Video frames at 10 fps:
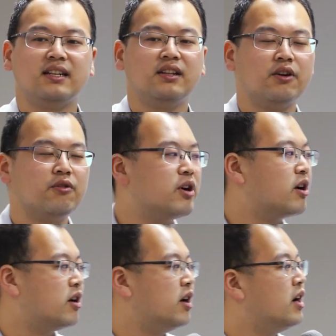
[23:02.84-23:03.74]
a
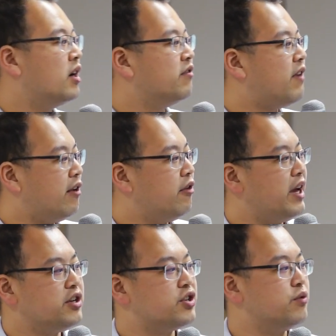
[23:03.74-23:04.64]
lower
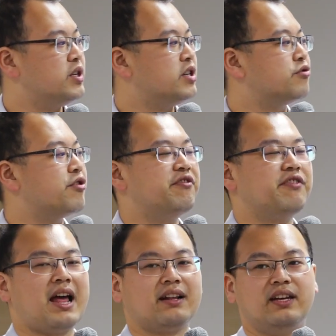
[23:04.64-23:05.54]
valuation, which is
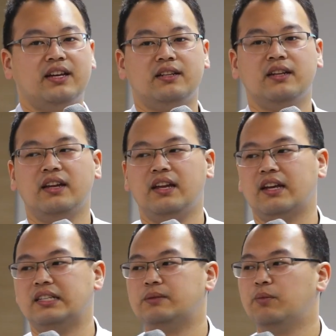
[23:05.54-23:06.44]
reflected in
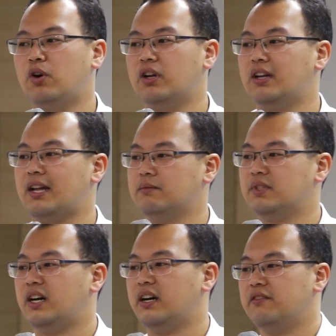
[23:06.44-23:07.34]
a smaller
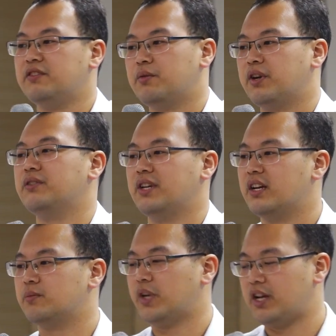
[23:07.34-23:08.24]
lambda if they were using
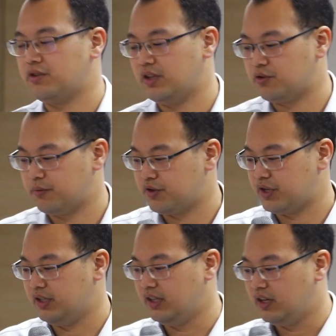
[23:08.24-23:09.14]
exponential
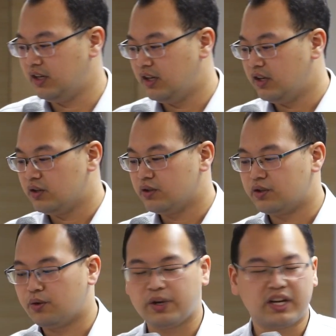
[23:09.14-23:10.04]
distribution.
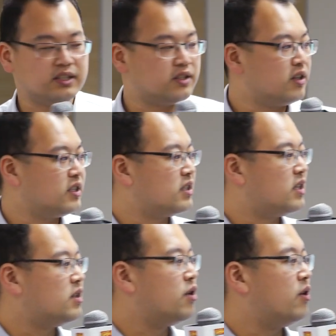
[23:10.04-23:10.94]
So we consider this
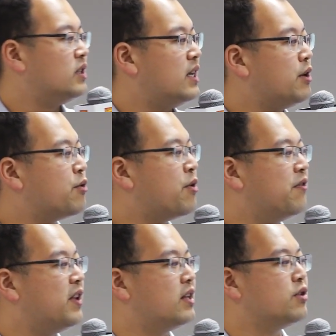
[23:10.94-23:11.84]
thing called the
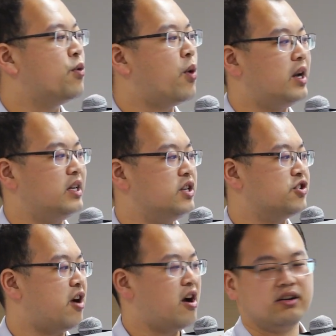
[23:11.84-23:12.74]
equivalent quality
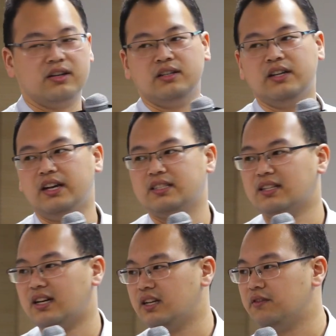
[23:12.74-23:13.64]
shock. It's
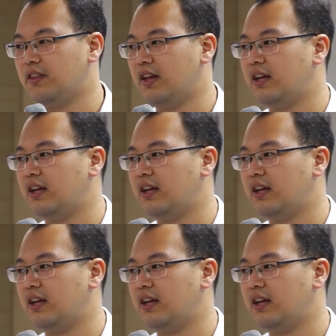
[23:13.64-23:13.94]
kind of